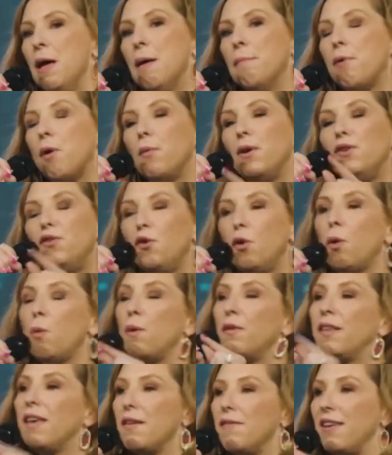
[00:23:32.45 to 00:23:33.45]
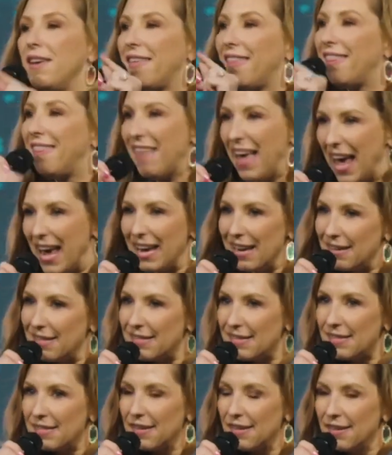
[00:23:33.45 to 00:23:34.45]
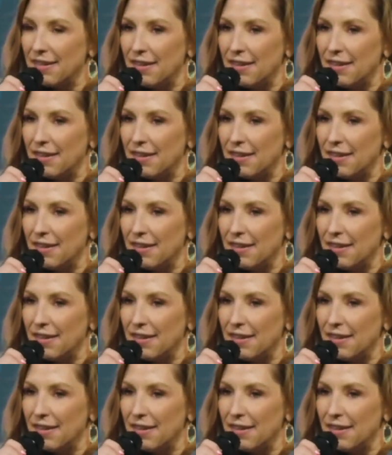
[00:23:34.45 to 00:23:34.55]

but we do it with giving thanks